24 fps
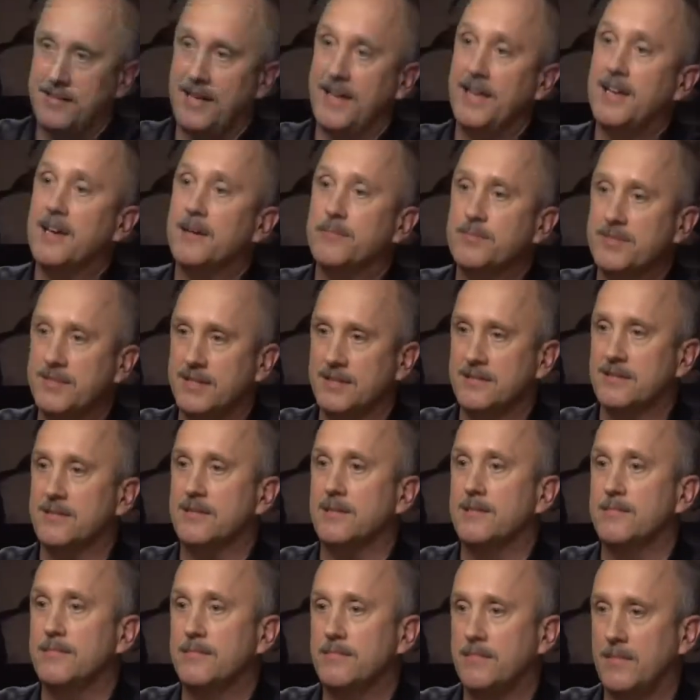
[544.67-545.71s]
the take-up
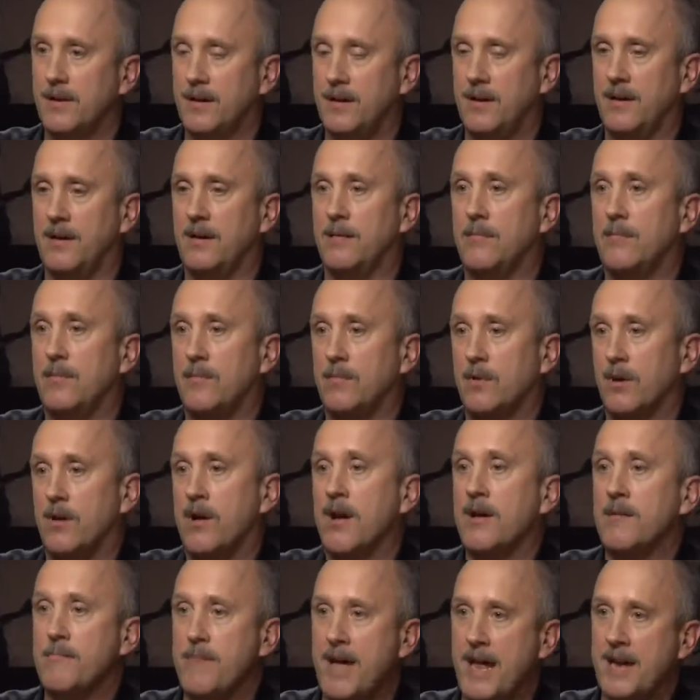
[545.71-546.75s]
system will
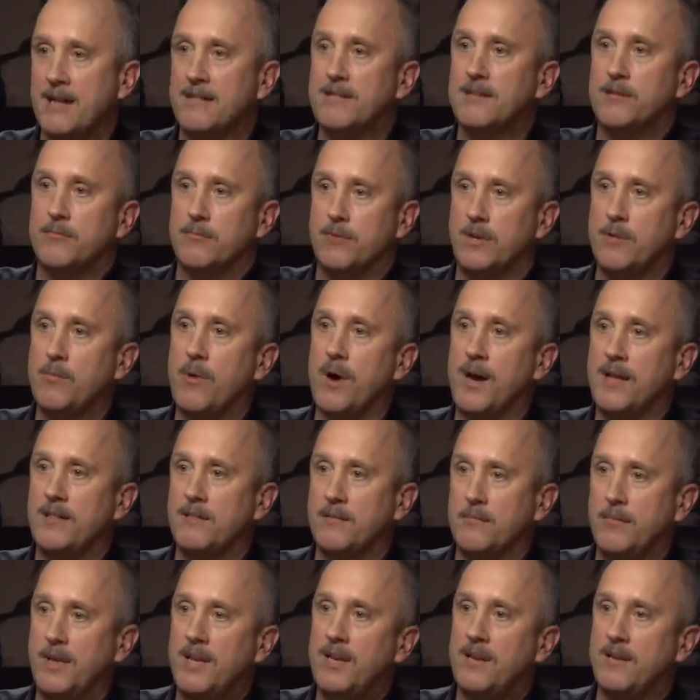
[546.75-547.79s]
automatically rewind
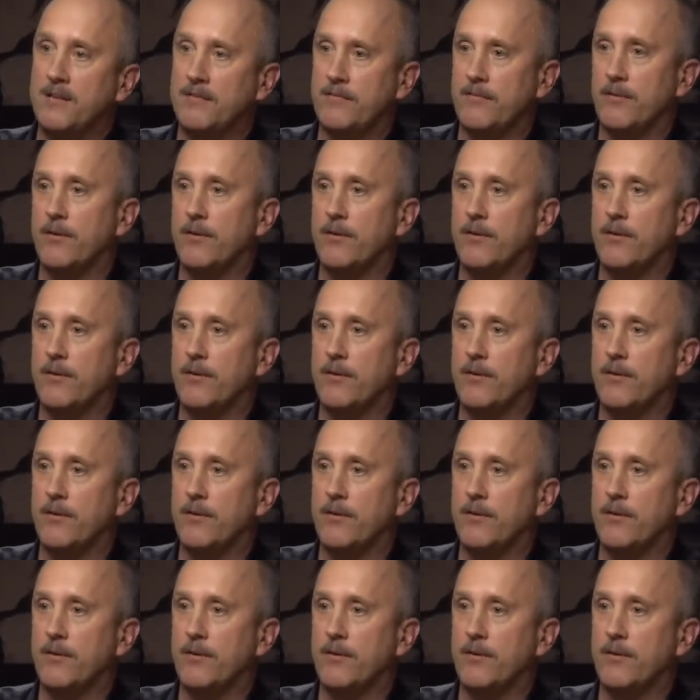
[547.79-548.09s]
the media